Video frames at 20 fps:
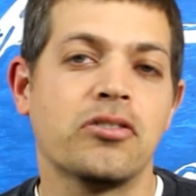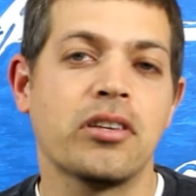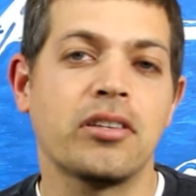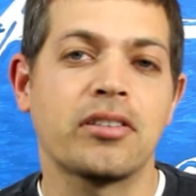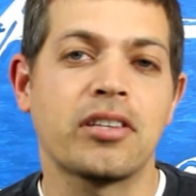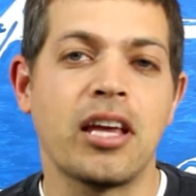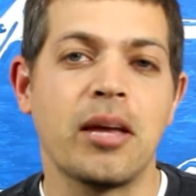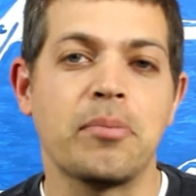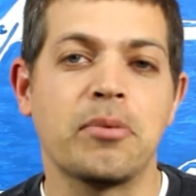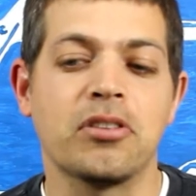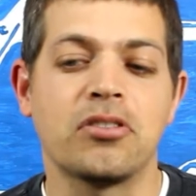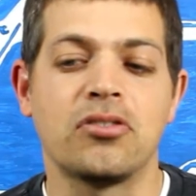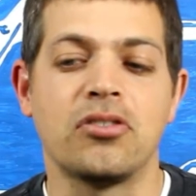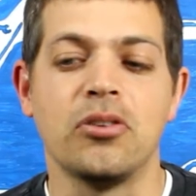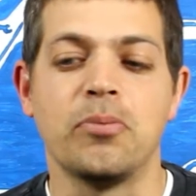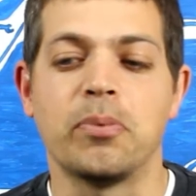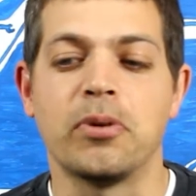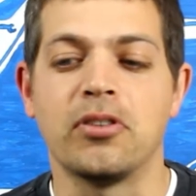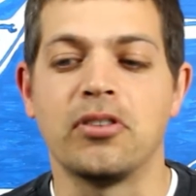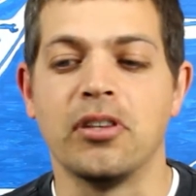Let's keep this
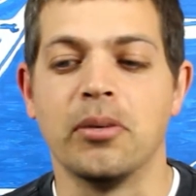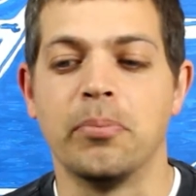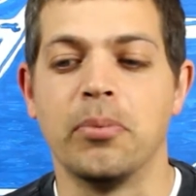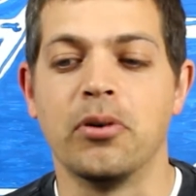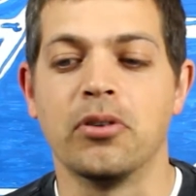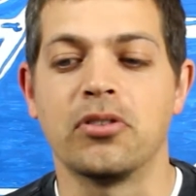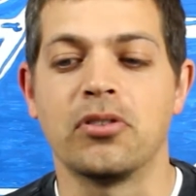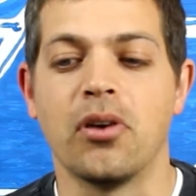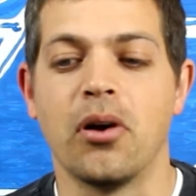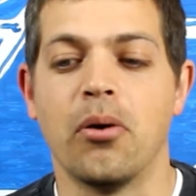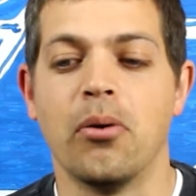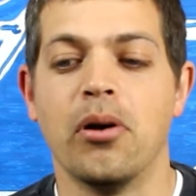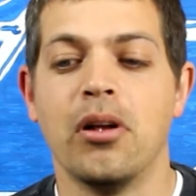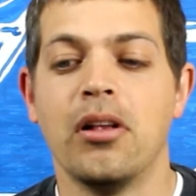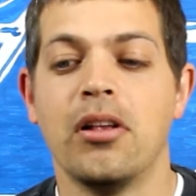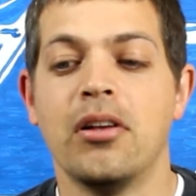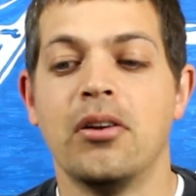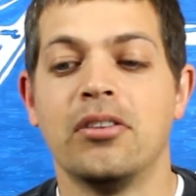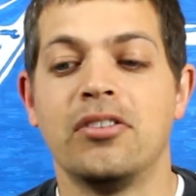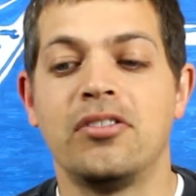super simple. So
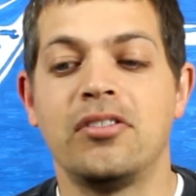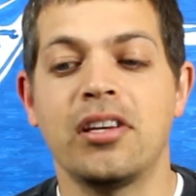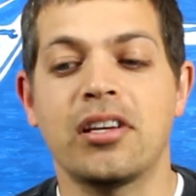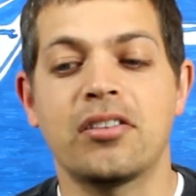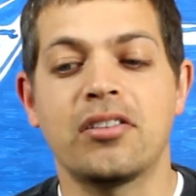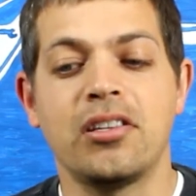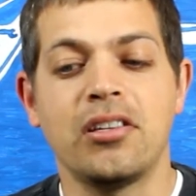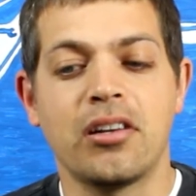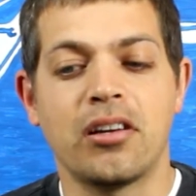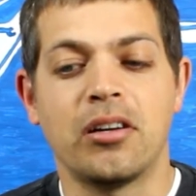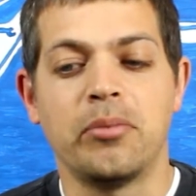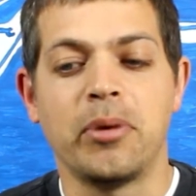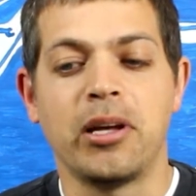1,600